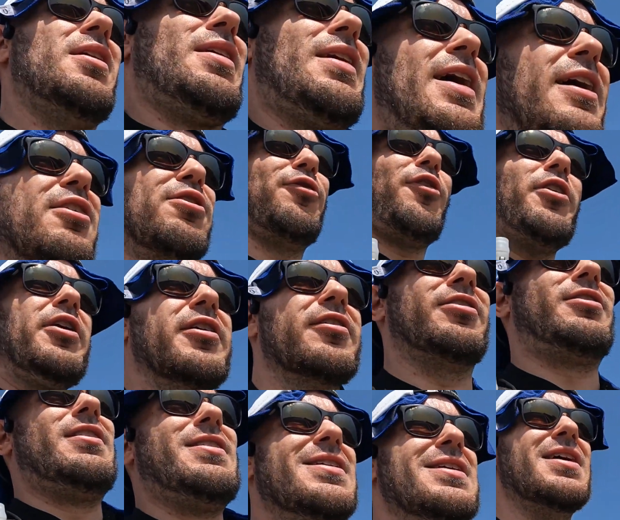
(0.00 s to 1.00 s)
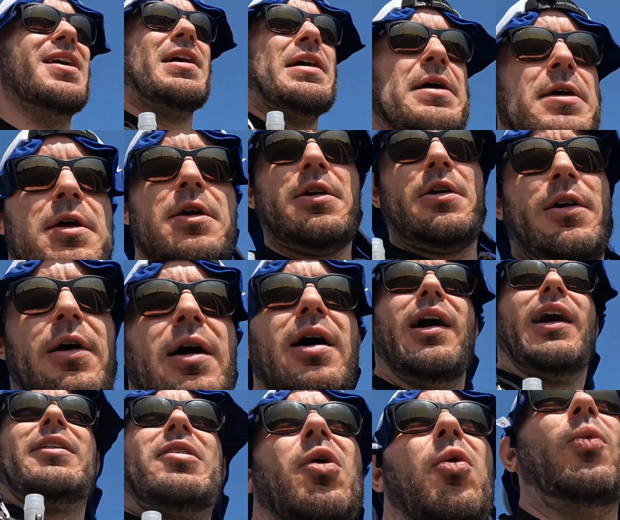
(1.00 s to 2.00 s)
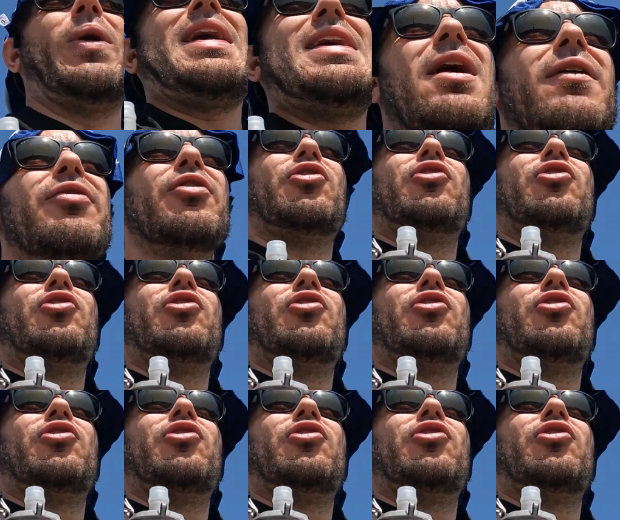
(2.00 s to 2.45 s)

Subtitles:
As far as the weight of the